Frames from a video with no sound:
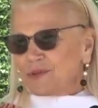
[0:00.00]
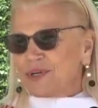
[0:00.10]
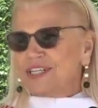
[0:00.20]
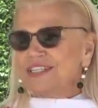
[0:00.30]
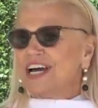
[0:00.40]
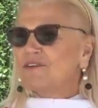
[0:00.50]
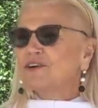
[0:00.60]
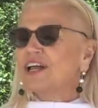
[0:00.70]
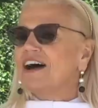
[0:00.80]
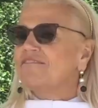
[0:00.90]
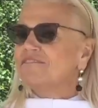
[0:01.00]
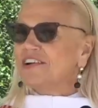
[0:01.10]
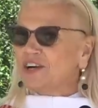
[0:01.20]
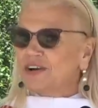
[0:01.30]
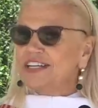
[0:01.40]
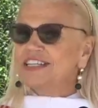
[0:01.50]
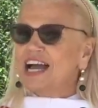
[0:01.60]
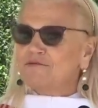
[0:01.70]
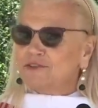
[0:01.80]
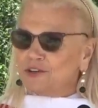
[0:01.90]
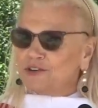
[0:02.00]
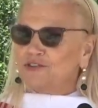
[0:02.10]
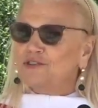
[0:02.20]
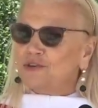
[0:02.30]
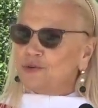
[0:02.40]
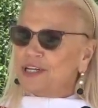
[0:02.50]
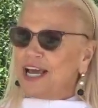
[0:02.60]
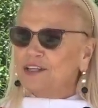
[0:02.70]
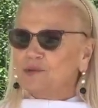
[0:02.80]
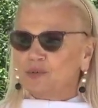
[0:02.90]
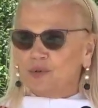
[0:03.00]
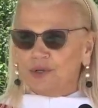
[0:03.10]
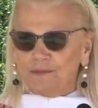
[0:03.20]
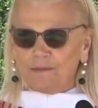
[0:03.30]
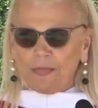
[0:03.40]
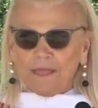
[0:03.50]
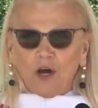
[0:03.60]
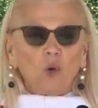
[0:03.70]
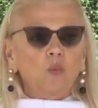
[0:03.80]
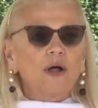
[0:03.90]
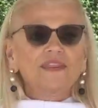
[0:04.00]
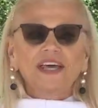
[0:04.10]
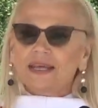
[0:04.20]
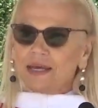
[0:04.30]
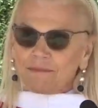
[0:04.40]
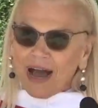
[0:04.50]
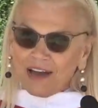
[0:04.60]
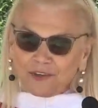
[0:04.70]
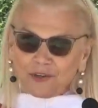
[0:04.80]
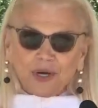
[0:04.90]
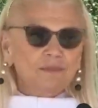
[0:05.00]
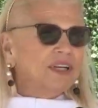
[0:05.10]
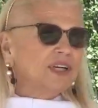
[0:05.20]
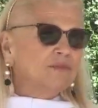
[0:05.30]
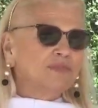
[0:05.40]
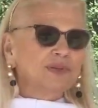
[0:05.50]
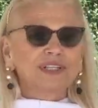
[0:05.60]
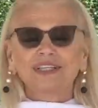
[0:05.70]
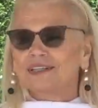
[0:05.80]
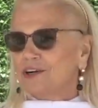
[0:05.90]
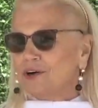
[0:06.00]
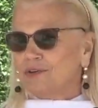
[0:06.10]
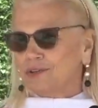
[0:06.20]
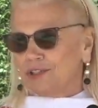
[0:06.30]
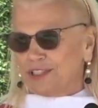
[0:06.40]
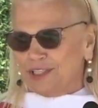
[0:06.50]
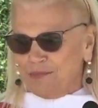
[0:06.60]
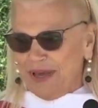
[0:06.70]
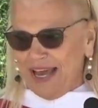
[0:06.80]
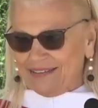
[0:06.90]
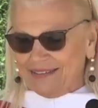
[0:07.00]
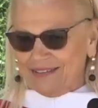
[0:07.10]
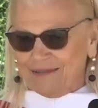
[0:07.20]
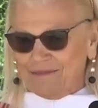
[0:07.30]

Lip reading: We discovered a very diverse new talent pool, one that, in my view, had been completely overlooked in the past.